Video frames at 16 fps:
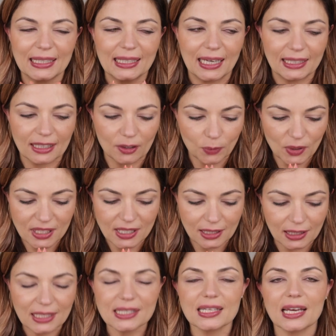And then
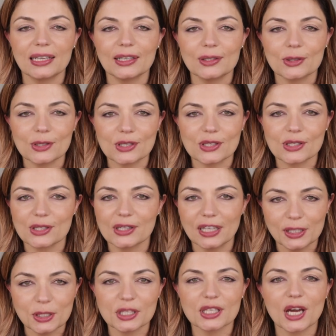recently sales,
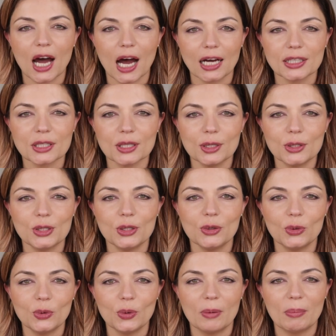they just got
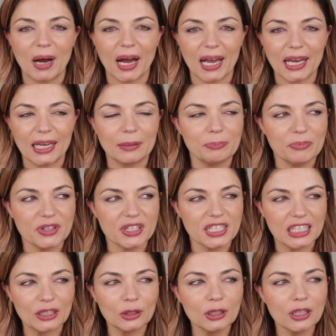to my
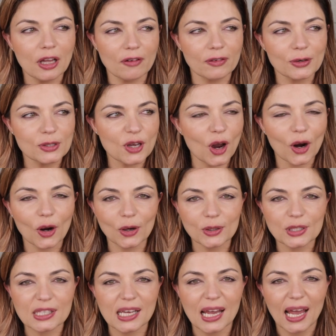deal lover's
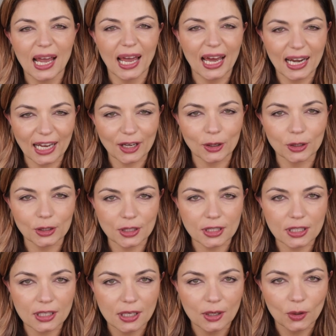heart, and I
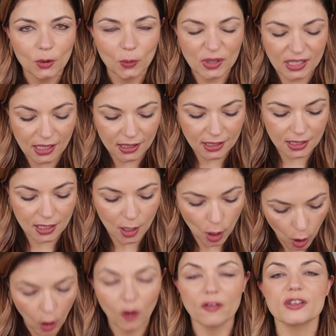couldn't resist
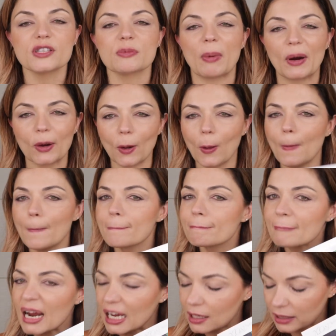all the sparkle.
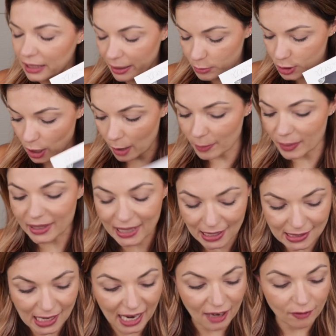Glam Shop.
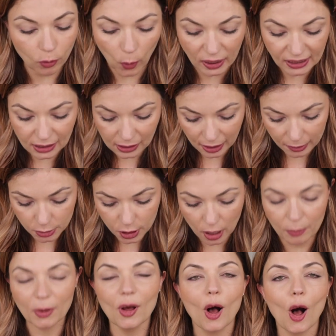Yes, I have quite the Glam
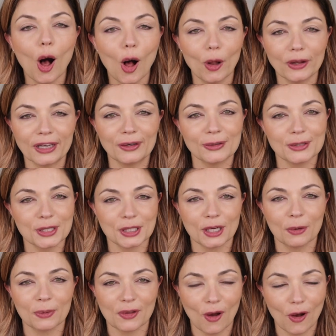Shop haul here to
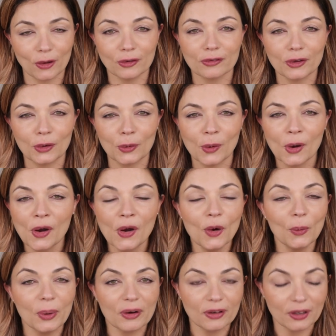share with all of you.
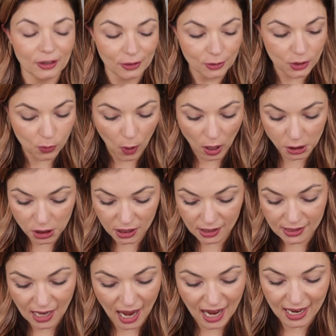We are going to do
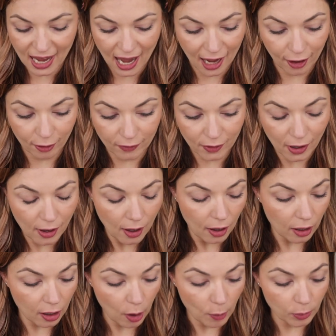swatches. I have
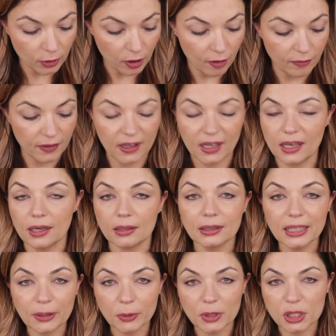a couple of the
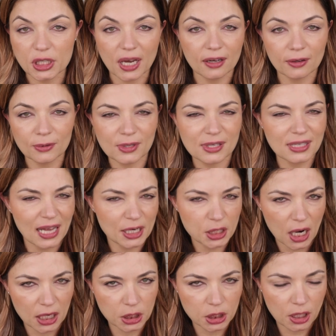liquid shadow slash
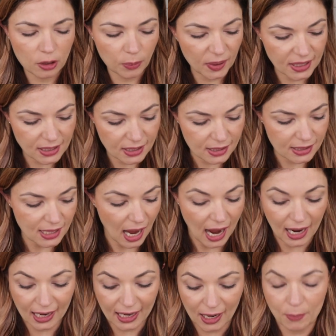eyeshadow bases.
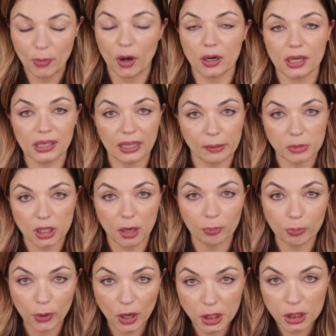I bought a Glam
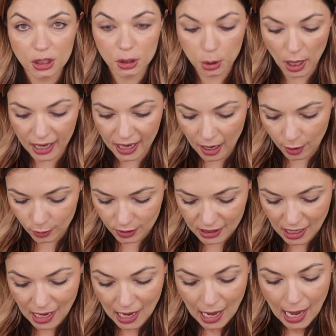Shop brush to try out,
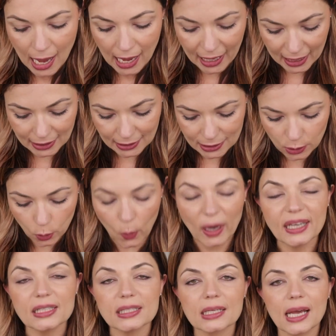and
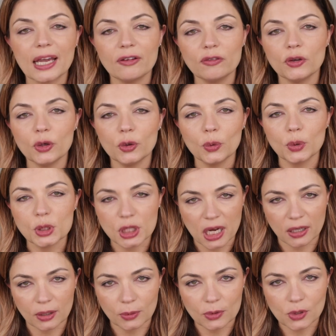quite a few
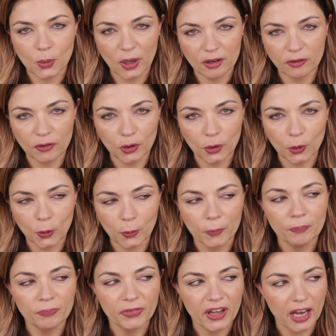shadows, quite a few,
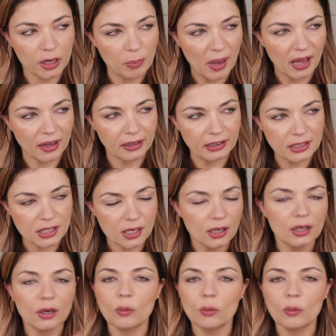and a palette.